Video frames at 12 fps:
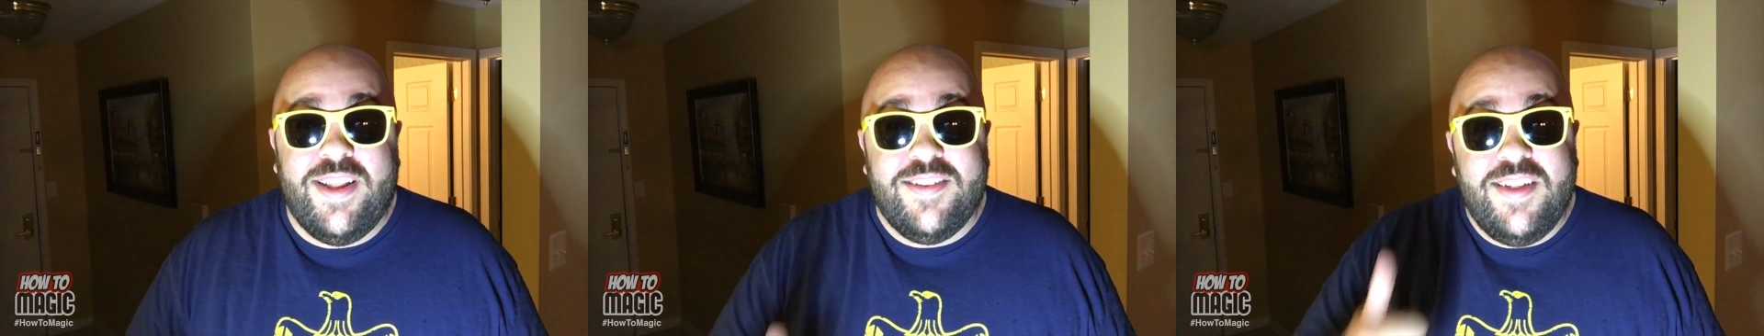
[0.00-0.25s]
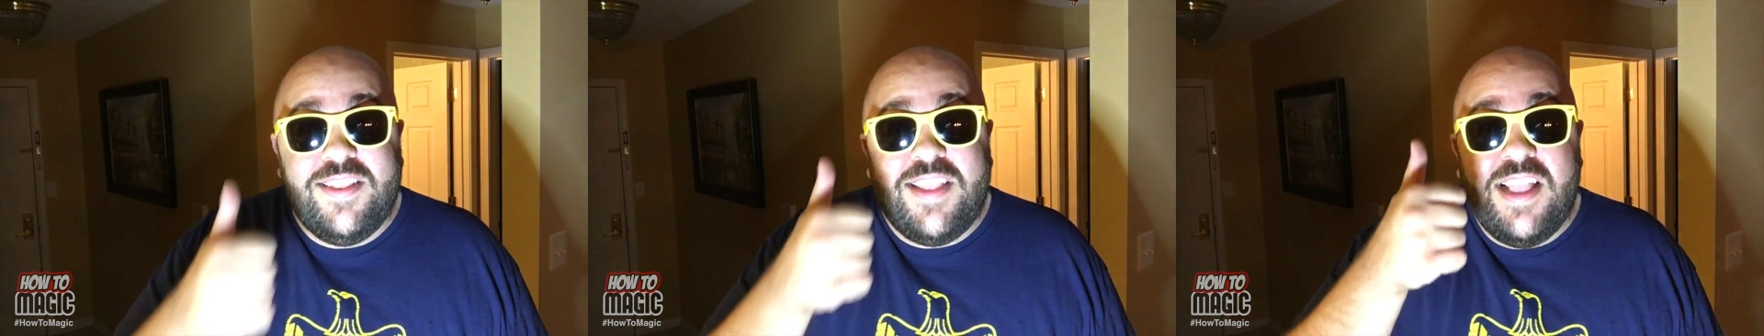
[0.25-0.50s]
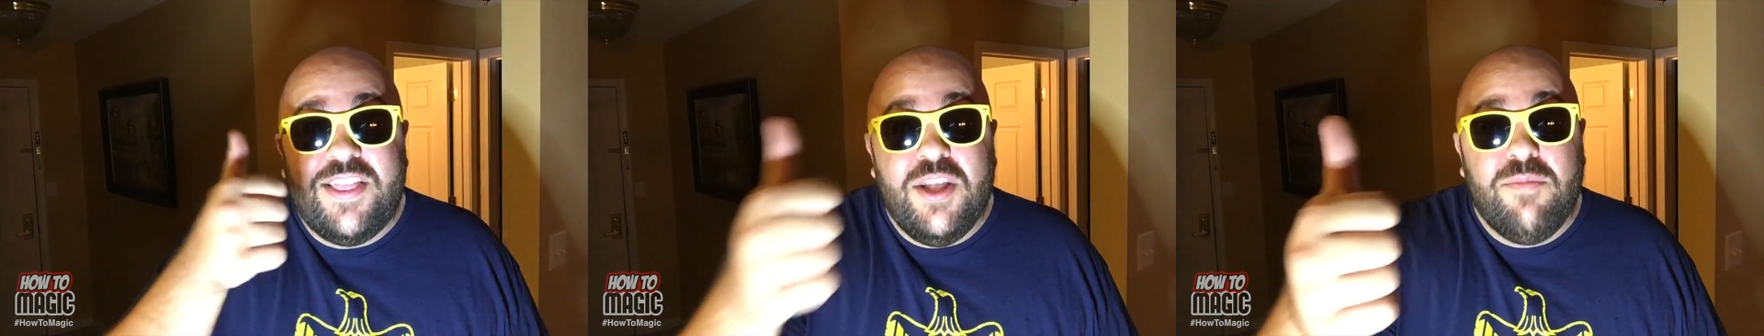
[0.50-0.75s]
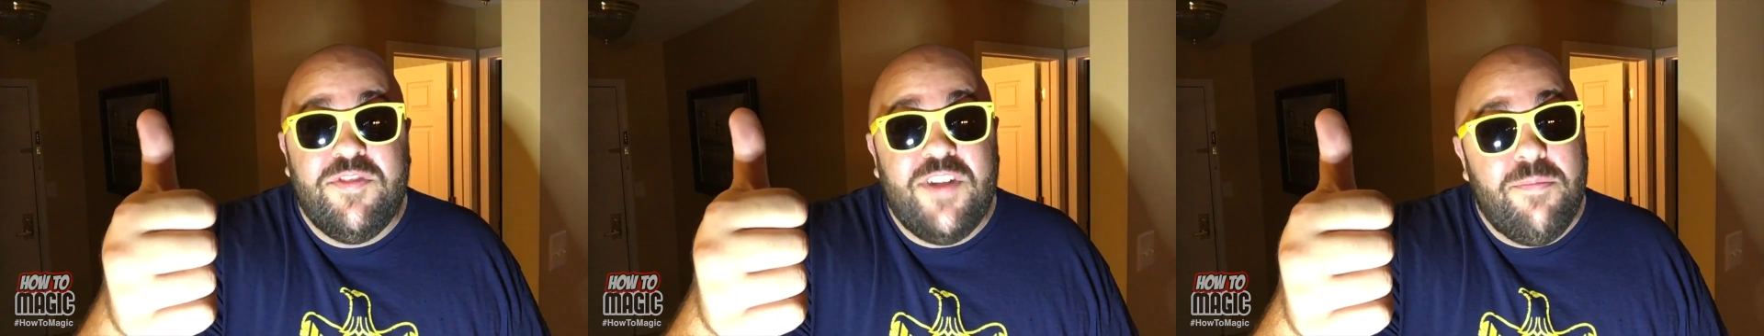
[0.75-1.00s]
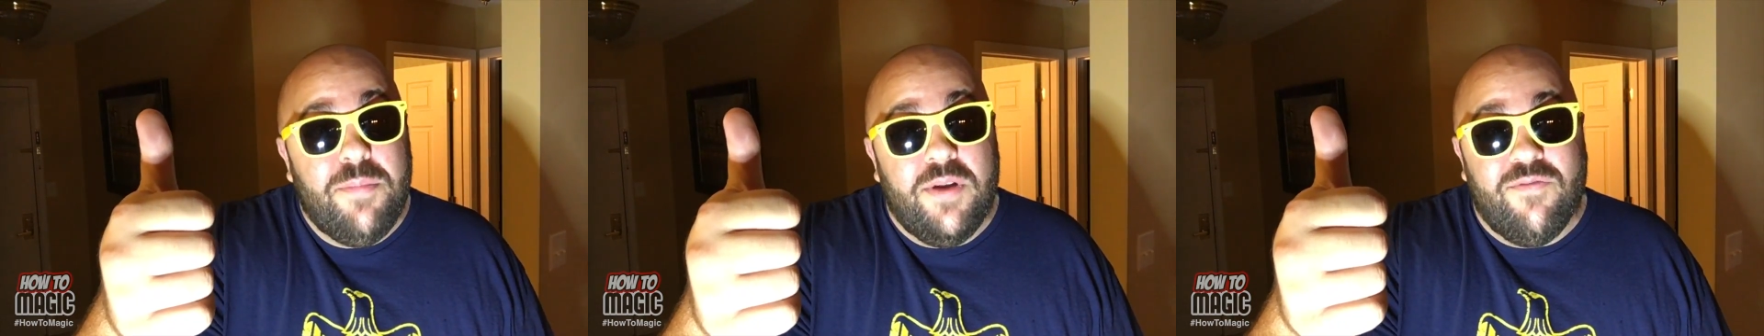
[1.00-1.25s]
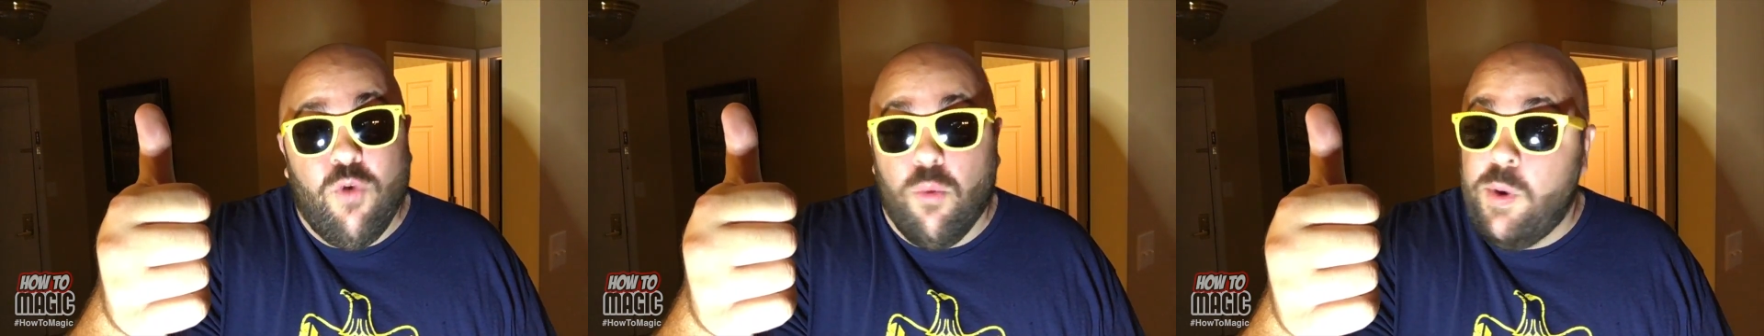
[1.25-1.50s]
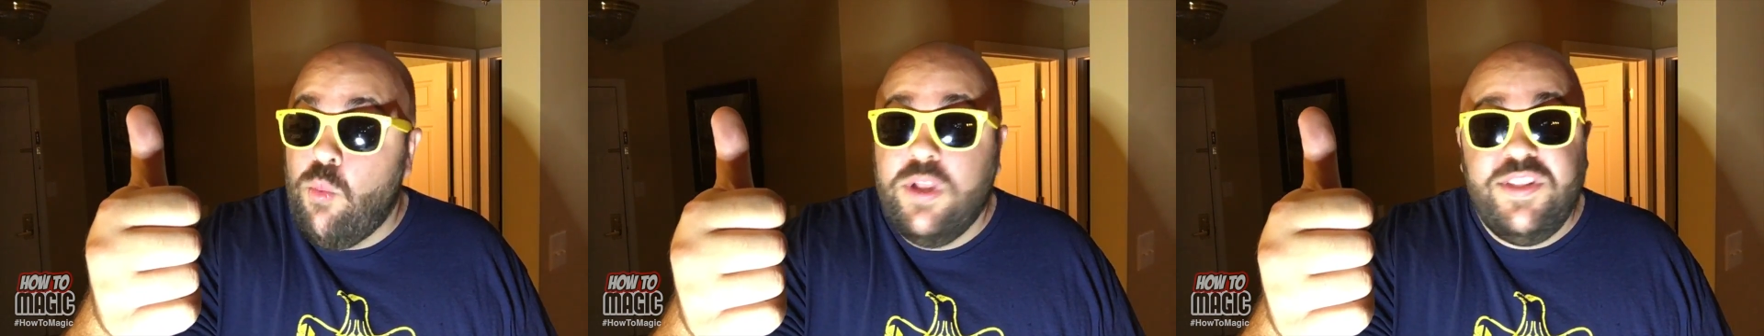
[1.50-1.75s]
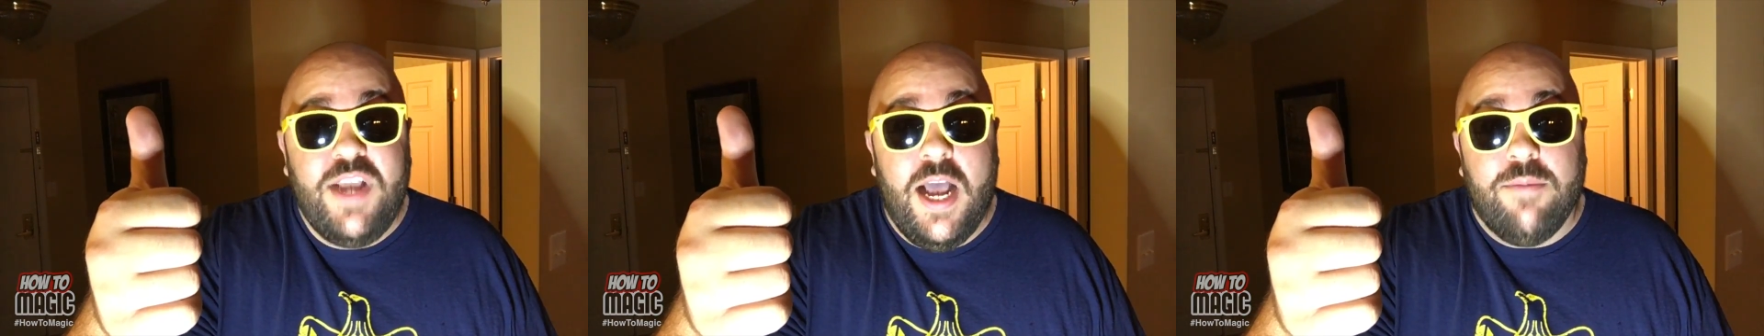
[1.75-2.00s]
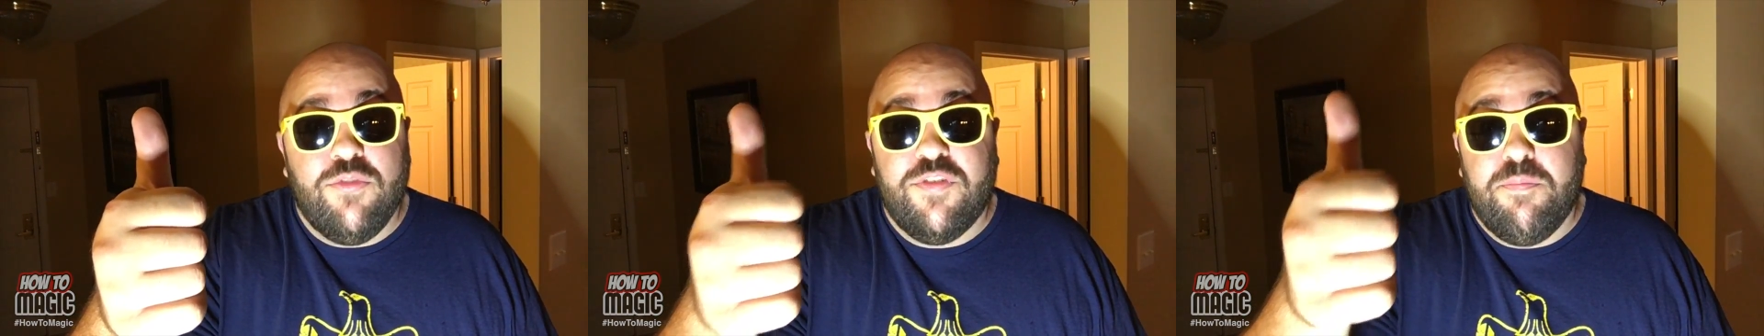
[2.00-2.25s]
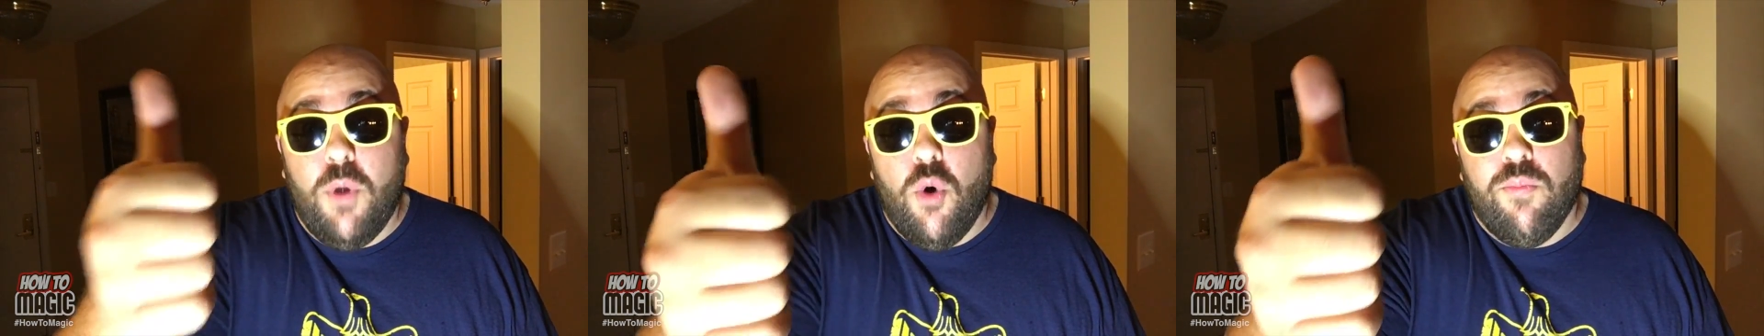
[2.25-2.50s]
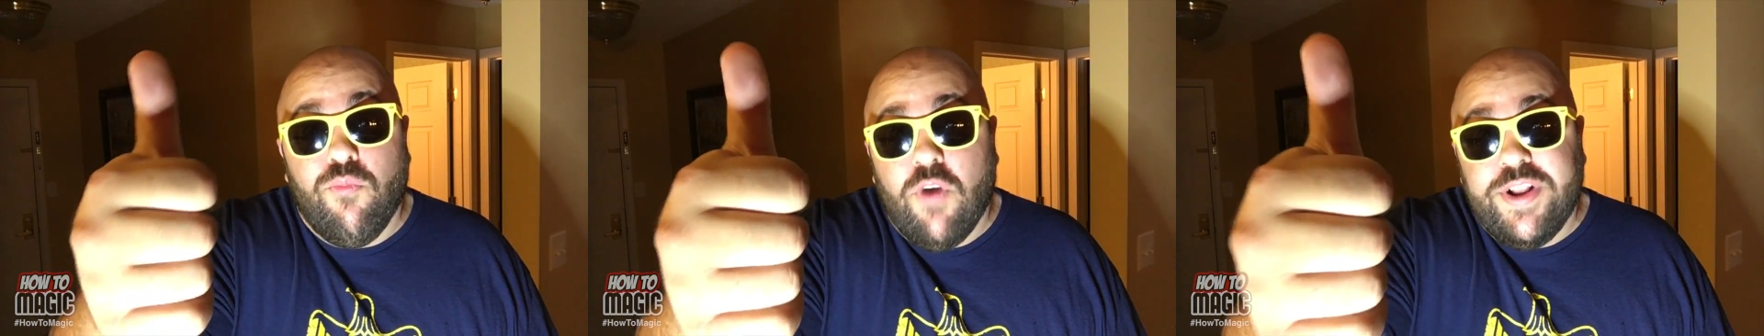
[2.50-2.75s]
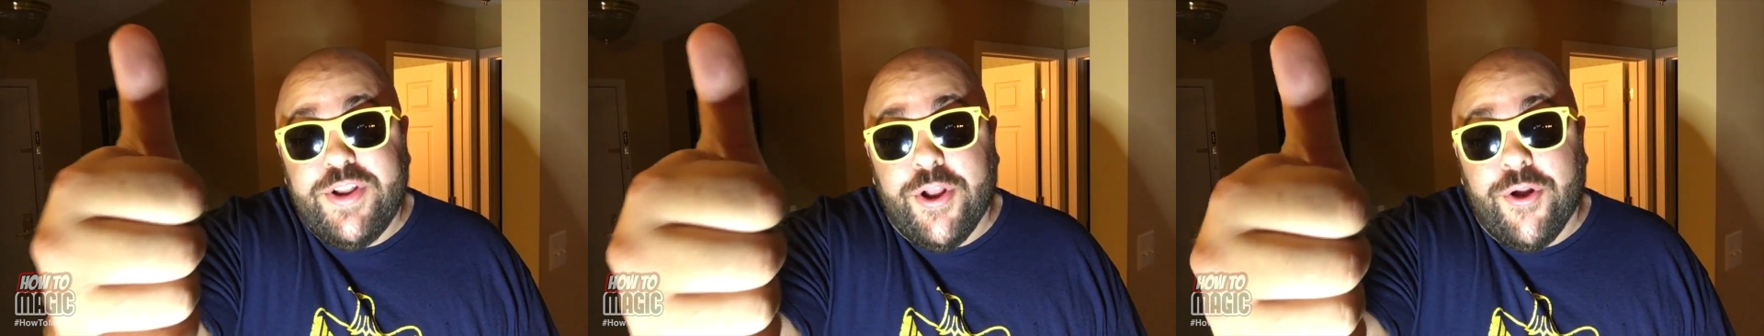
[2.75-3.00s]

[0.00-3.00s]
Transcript: is hit that thumbs up button for me one time, just boom, right